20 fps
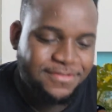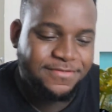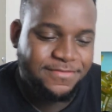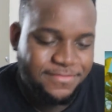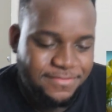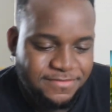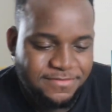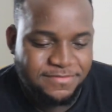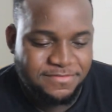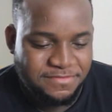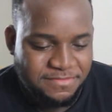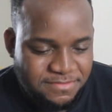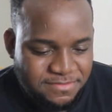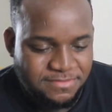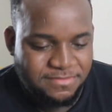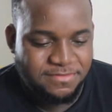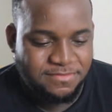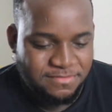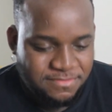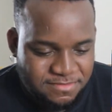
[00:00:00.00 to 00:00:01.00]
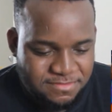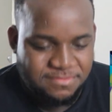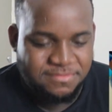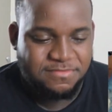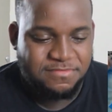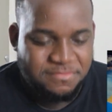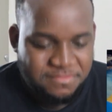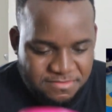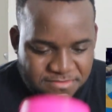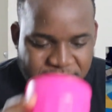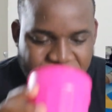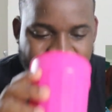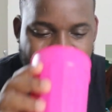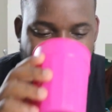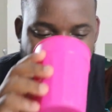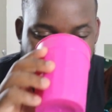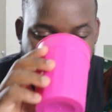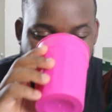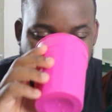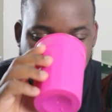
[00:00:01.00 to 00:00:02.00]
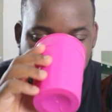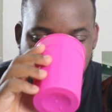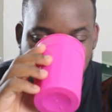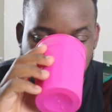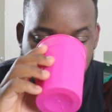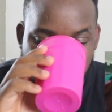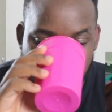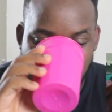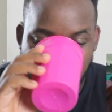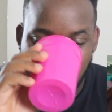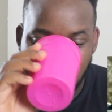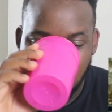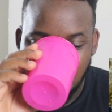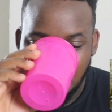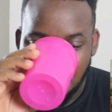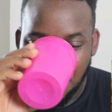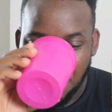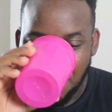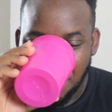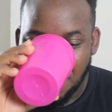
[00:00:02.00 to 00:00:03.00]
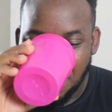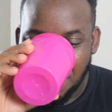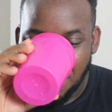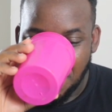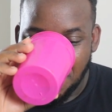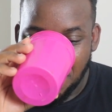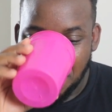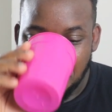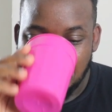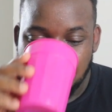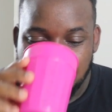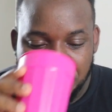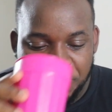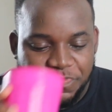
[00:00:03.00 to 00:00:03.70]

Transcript: She ain't got no throat. You niggas better know better. We don't know better.